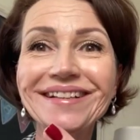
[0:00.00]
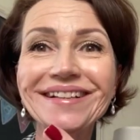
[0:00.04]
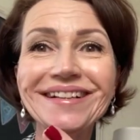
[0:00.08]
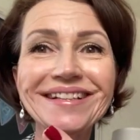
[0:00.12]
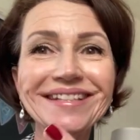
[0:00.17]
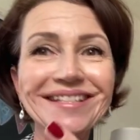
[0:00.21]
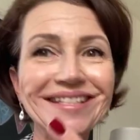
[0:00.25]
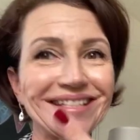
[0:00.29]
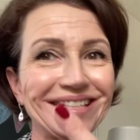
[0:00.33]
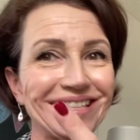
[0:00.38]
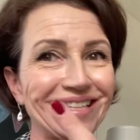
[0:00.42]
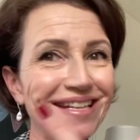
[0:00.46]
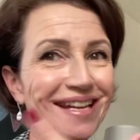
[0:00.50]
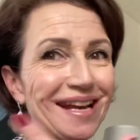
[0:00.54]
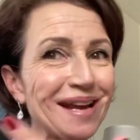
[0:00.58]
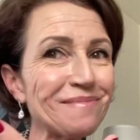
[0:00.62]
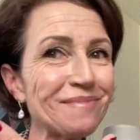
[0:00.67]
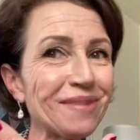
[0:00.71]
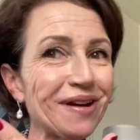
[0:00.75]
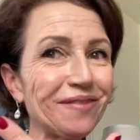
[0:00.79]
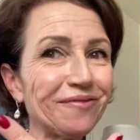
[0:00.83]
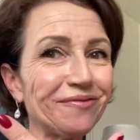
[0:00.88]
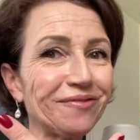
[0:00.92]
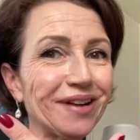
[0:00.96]
because today,
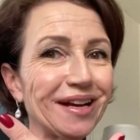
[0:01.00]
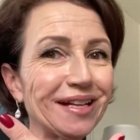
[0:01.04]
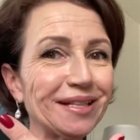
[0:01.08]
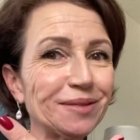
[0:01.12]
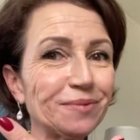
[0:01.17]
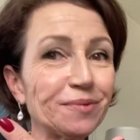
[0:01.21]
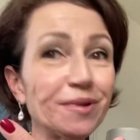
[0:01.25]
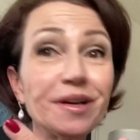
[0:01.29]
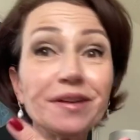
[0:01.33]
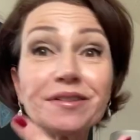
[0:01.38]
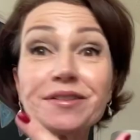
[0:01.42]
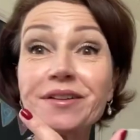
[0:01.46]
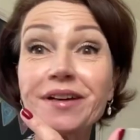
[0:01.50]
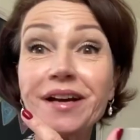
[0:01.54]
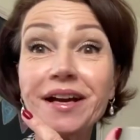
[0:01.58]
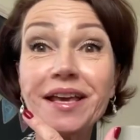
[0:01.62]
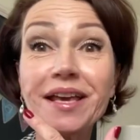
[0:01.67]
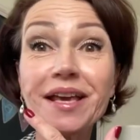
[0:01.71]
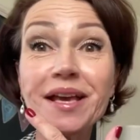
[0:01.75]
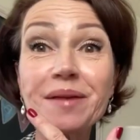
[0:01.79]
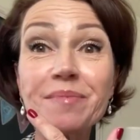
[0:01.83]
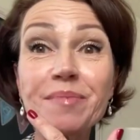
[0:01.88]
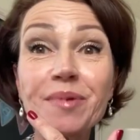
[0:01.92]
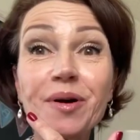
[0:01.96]
my friends, we are
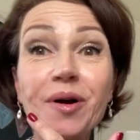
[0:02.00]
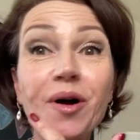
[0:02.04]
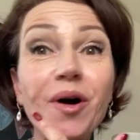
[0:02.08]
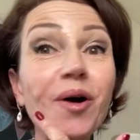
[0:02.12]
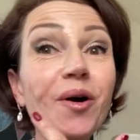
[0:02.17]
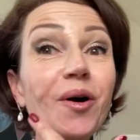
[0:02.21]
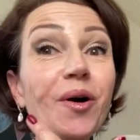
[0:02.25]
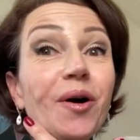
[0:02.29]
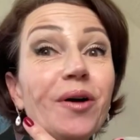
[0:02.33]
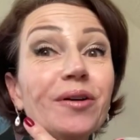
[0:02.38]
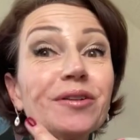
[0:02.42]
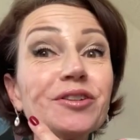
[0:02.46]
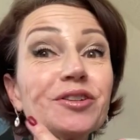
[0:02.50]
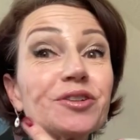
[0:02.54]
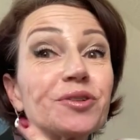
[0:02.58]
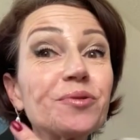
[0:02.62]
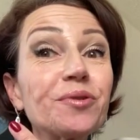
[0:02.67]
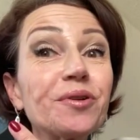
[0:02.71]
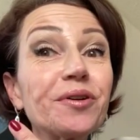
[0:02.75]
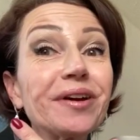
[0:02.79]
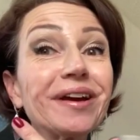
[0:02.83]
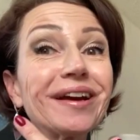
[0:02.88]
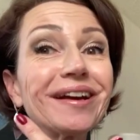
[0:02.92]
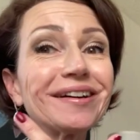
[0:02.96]
talking about all
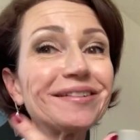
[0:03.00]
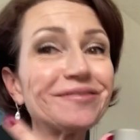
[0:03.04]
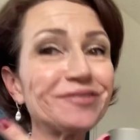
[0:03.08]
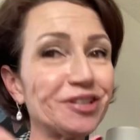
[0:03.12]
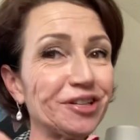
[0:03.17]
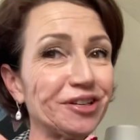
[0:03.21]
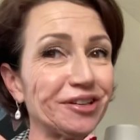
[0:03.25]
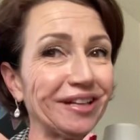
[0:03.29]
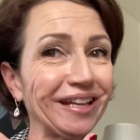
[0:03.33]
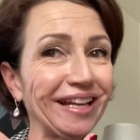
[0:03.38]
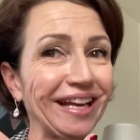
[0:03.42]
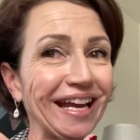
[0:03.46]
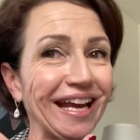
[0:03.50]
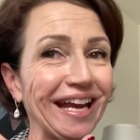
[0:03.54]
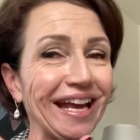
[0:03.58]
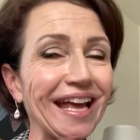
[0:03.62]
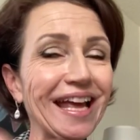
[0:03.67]
joy of journaling,